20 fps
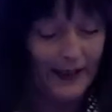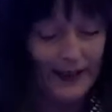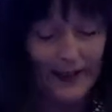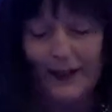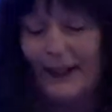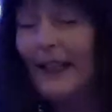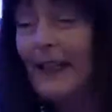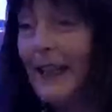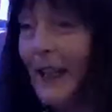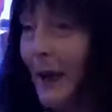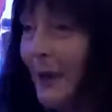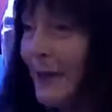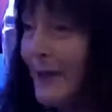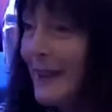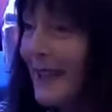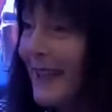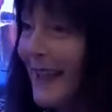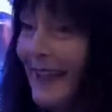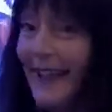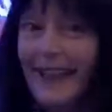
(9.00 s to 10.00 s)

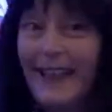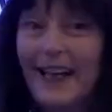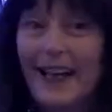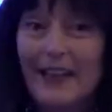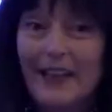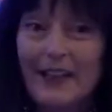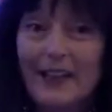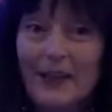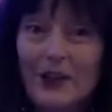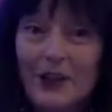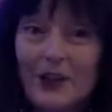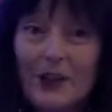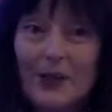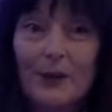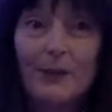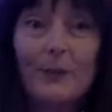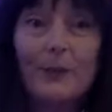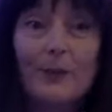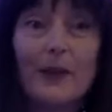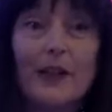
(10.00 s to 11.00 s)
Laurthling, Anish,
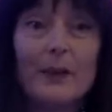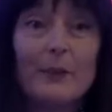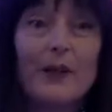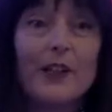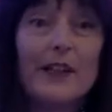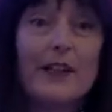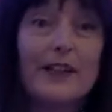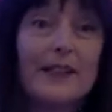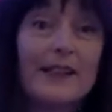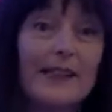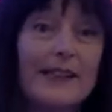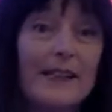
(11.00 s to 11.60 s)
Mila Buechas.